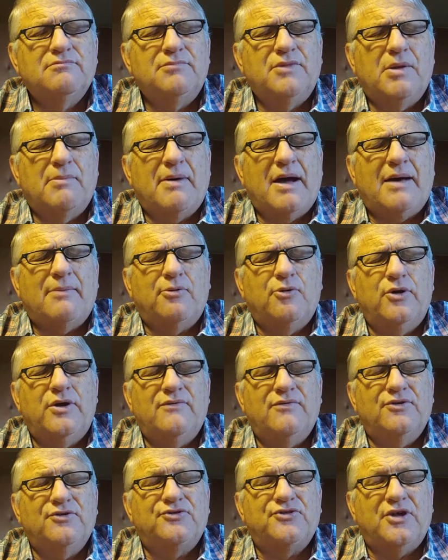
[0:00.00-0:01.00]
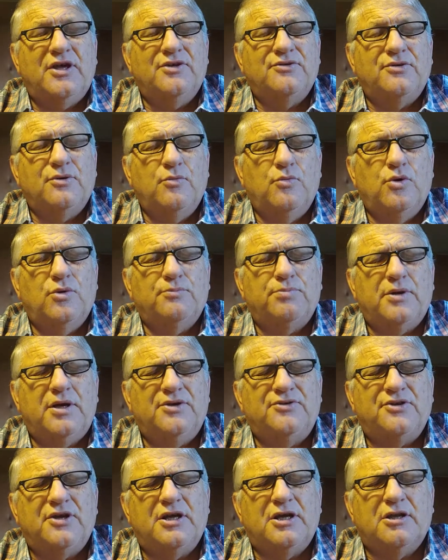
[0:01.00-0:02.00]
The Bible even says in one
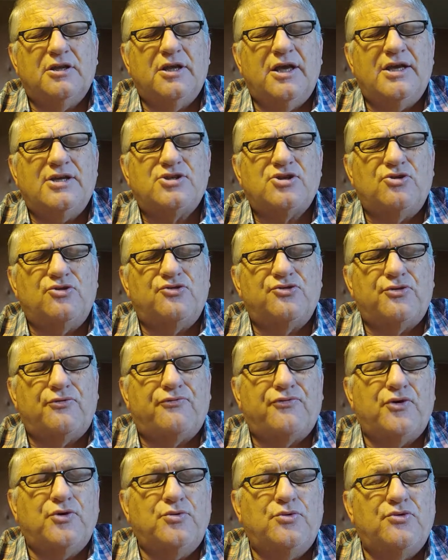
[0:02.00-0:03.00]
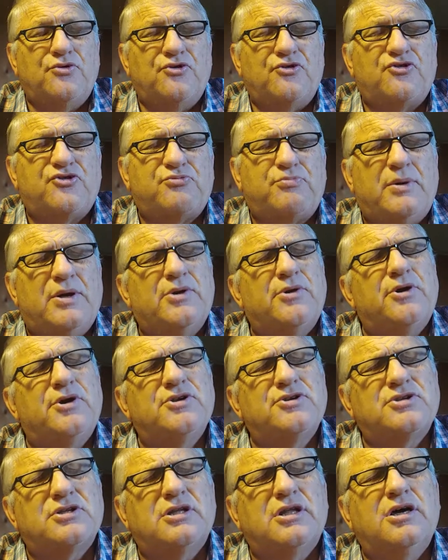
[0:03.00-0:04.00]
place in Galatians, the fruit of the Spirit
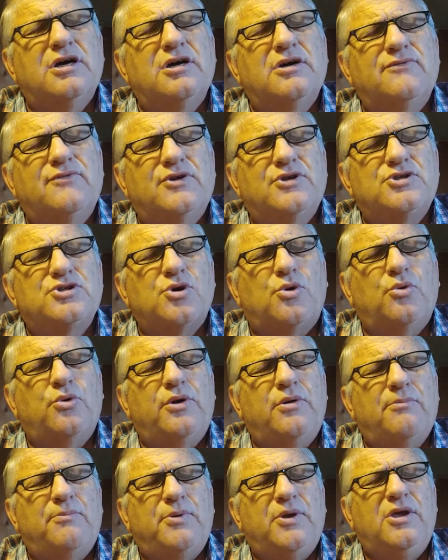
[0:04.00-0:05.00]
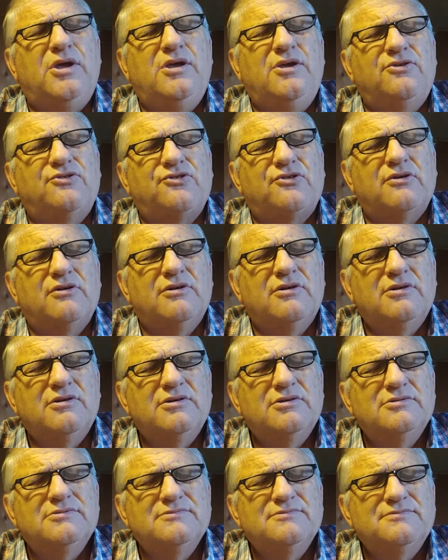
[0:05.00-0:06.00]
is love and joy and peace,
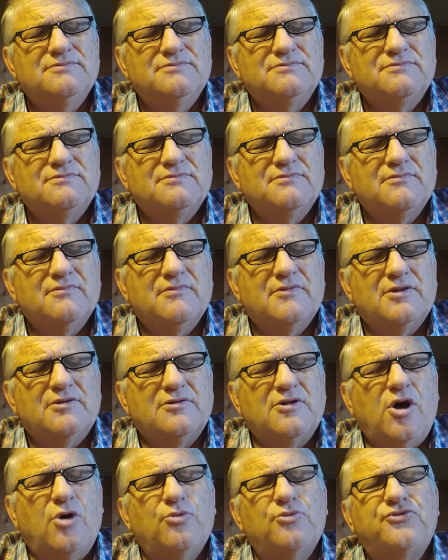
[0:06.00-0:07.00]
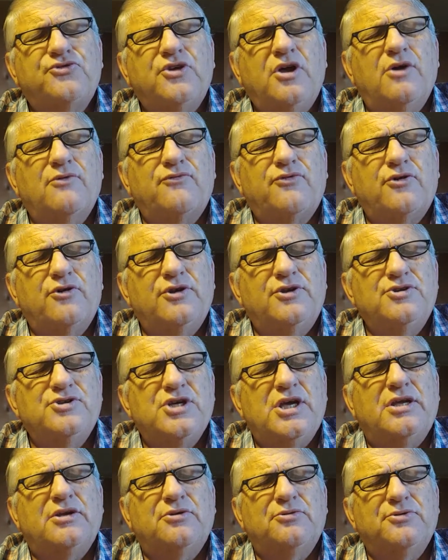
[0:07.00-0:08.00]
longsuffering
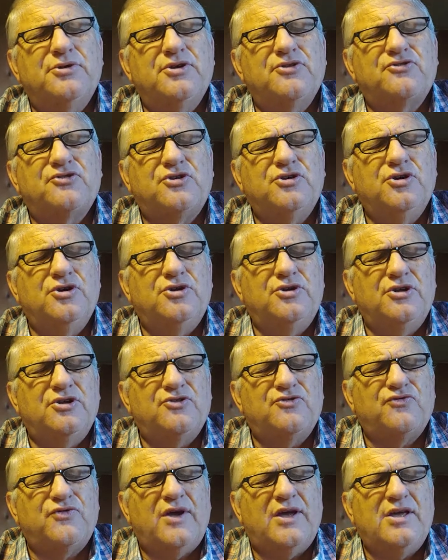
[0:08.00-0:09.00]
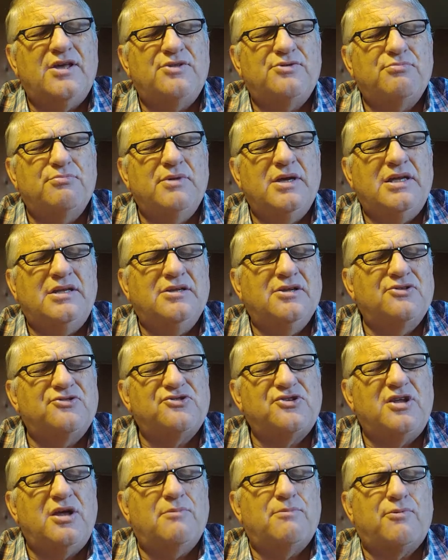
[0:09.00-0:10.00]
gentleness, goodness, faith, meekness,
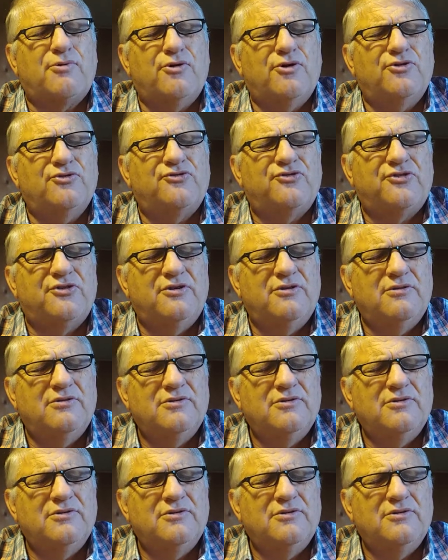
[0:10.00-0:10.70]
temperance.